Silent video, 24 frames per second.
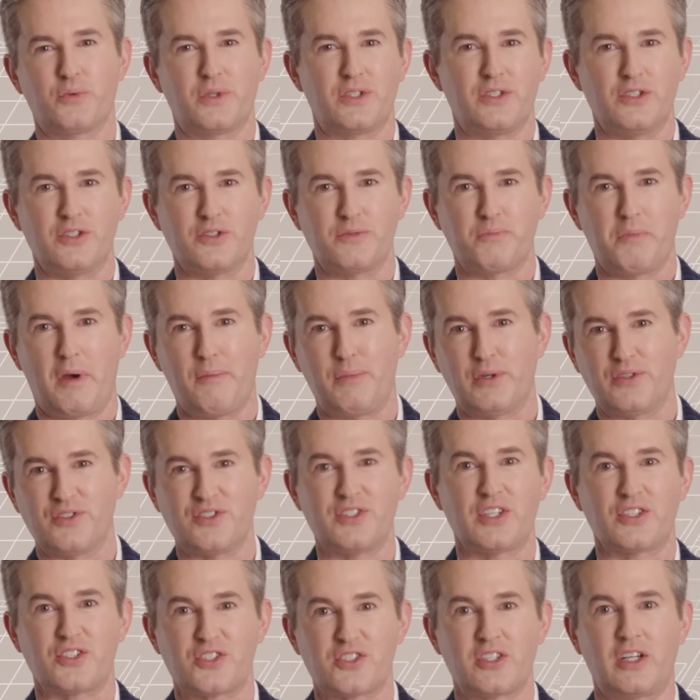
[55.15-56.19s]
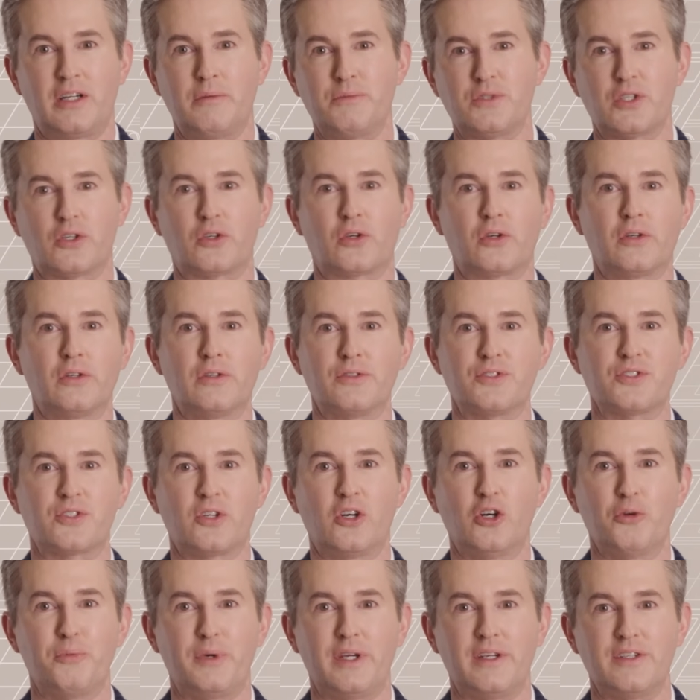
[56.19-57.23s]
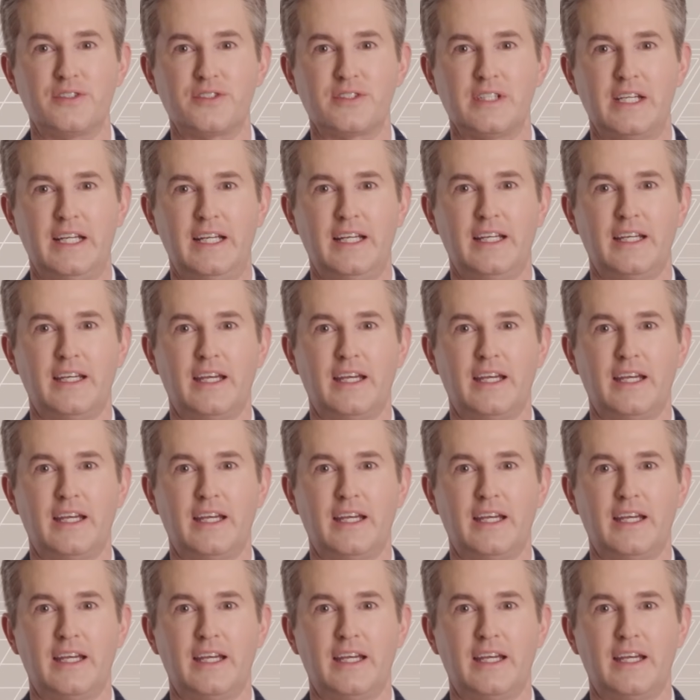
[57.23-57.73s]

which is about six times the current install base